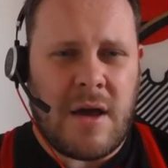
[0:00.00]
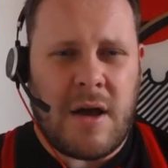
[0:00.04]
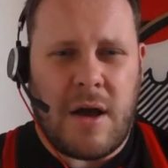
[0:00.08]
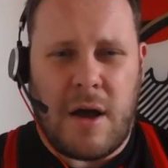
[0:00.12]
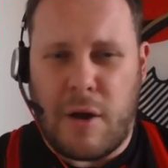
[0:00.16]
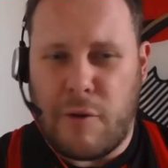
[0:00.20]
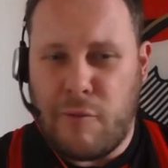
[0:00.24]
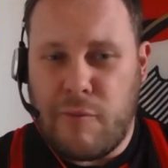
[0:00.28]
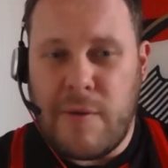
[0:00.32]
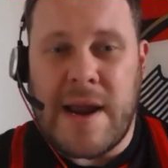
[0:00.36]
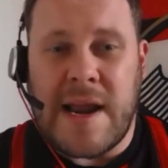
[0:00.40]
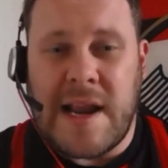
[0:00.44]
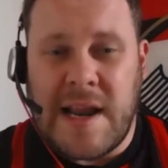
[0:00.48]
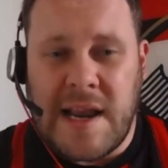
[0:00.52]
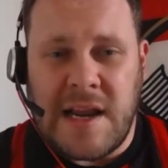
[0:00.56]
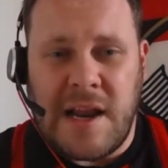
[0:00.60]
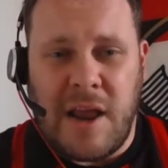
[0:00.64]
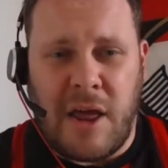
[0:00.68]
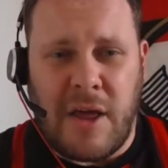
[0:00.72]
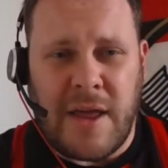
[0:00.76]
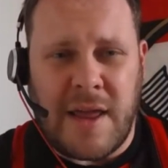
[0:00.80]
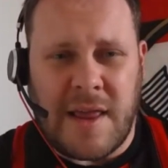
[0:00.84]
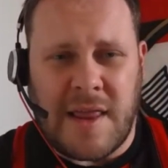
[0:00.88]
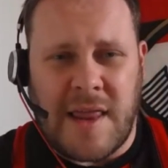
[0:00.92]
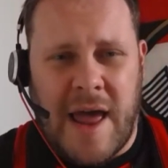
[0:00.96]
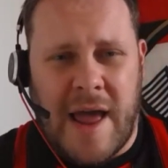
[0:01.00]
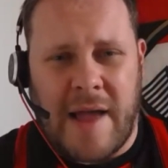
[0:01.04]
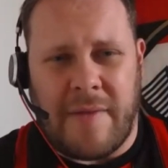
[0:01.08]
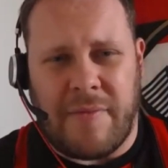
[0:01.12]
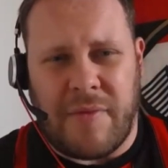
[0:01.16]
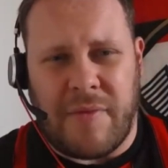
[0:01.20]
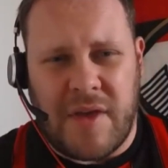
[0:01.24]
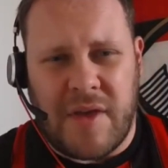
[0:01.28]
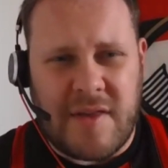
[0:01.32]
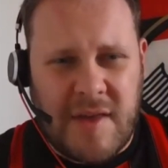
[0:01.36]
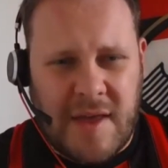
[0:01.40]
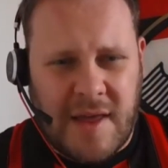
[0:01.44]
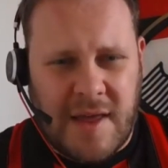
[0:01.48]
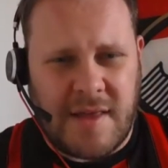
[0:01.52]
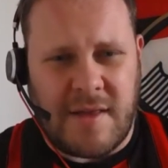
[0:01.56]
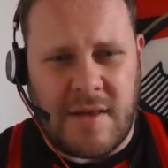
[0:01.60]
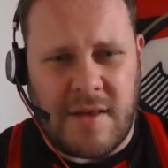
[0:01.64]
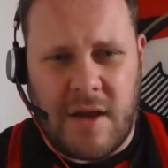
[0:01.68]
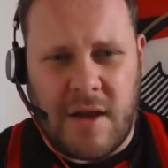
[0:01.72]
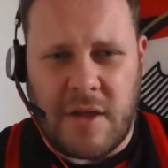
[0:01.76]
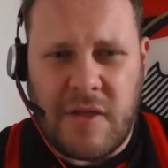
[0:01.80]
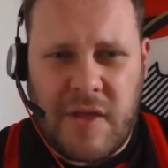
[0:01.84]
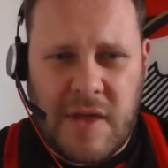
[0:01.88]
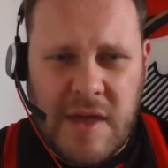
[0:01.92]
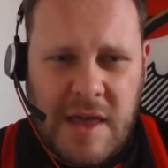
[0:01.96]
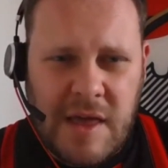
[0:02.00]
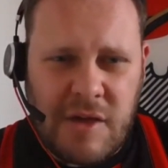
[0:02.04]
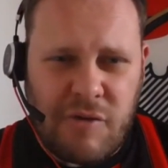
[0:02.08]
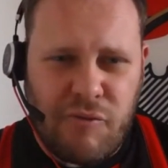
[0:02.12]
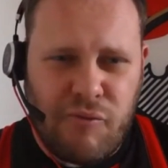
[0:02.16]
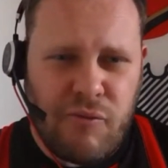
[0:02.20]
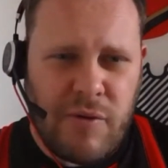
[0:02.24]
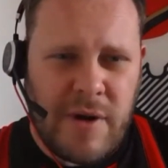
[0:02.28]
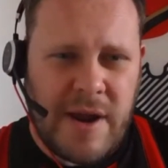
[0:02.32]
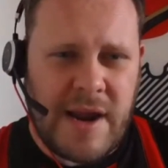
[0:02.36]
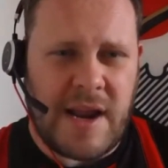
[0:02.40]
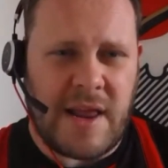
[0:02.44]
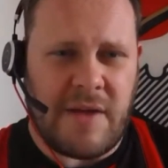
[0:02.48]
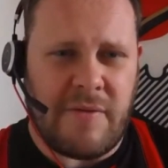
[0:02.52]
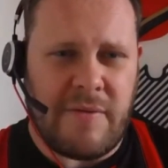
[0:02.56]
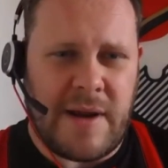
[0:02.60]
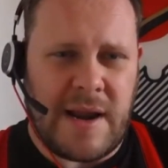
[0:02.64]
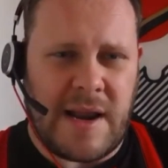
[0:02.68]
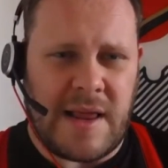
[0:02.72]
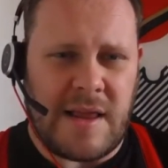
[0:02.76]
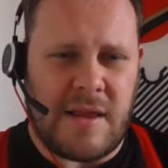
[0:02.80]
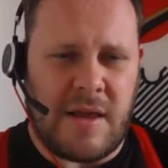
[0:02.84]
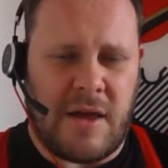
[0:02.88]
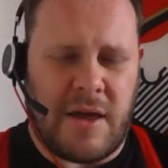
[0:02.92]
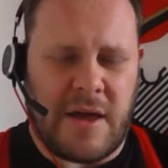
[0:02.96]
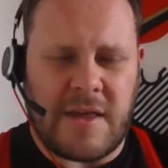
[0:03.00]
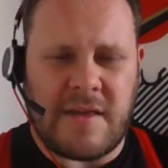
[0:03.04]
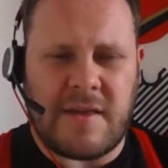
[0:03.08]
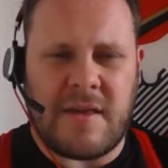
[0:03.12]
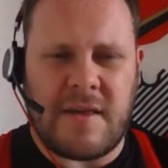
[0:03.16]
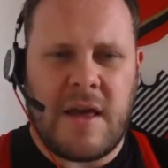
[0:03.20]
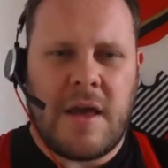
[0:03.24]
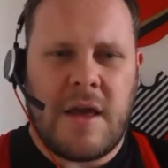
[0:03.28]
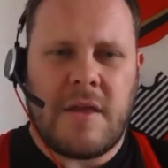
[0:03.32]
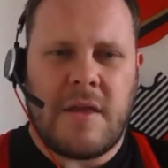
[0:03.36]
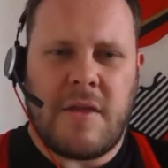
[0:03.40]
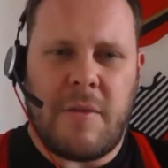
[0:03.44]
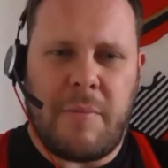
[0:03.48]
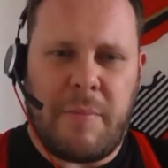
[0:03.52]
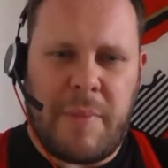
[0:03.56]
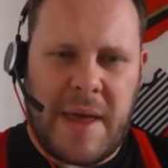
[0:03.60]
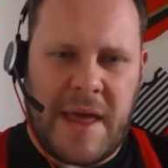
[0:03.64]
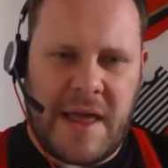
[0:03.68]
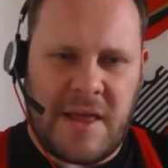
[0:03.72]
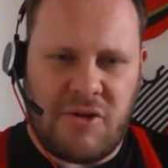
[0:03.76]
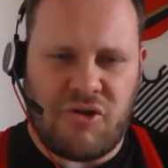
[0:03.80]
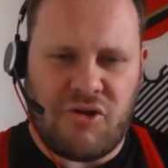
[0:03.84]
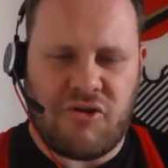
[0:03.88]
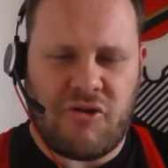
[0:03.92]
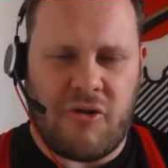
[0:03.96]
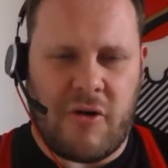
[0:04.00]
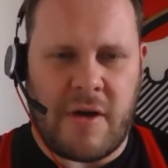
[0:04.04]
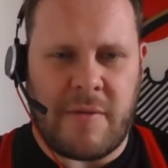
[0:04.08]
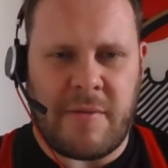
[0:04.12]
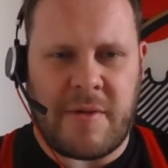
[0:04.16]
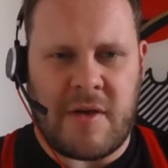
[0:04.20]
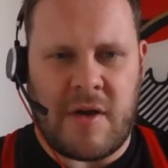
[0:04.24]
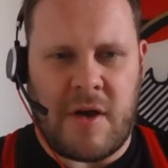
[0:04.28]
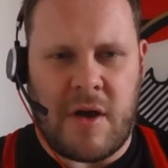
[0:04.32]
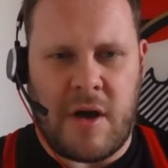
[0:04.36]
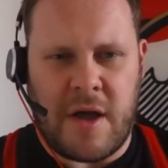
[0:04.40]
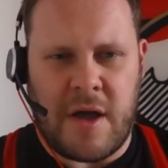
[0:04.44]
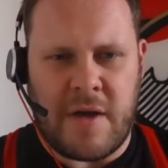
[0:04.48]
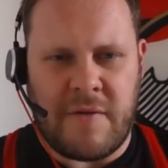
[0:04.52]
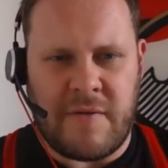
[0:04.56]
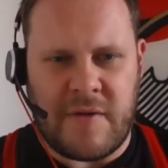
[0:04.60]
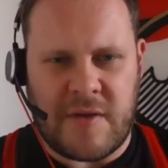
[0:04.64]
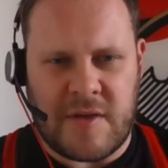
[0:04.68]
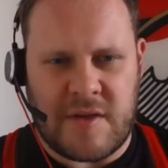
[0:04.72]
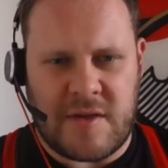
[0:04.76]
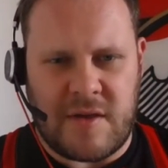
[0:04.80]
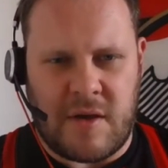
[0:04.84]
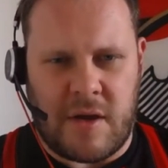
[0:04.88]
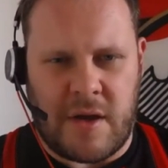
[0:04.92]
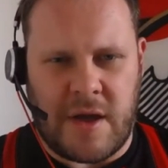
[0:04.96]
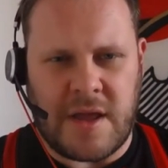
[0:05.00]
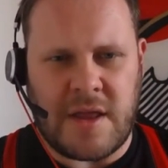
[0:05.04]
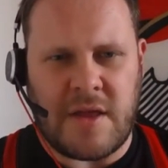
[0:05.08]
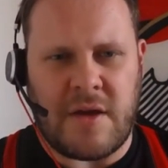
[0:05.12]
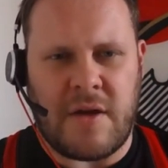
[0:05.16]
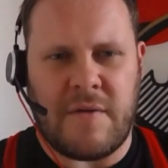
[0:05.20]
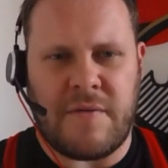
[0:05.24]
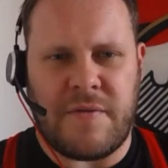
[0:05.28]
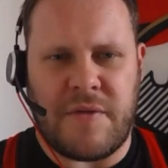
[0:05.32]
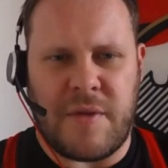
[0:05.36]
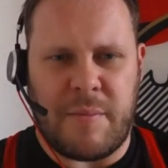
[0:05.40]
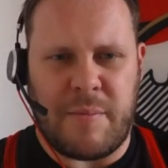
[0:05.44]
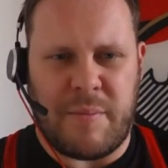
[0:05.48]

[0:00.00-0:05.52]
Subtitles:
I really like that this season. I think it's really, really nice. The pinstripes either side of the